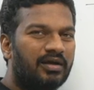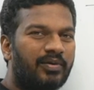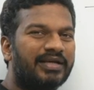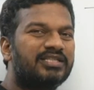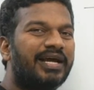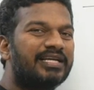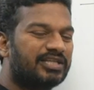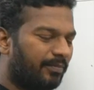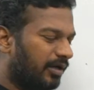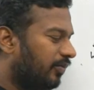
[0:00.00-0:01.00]
Next guy is
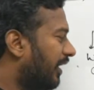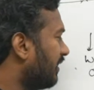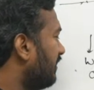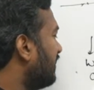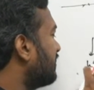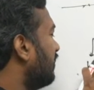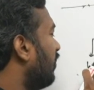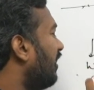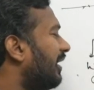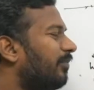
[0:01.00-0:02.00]
W1. This
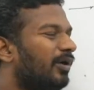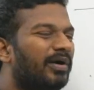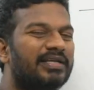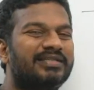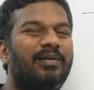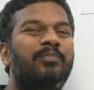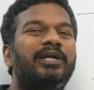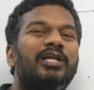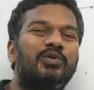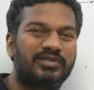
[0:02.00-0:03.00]
old W1 is
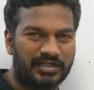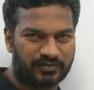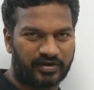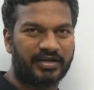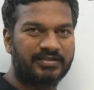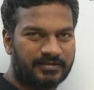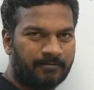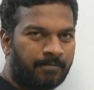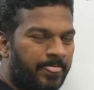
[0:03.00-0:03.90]
completely useless for us.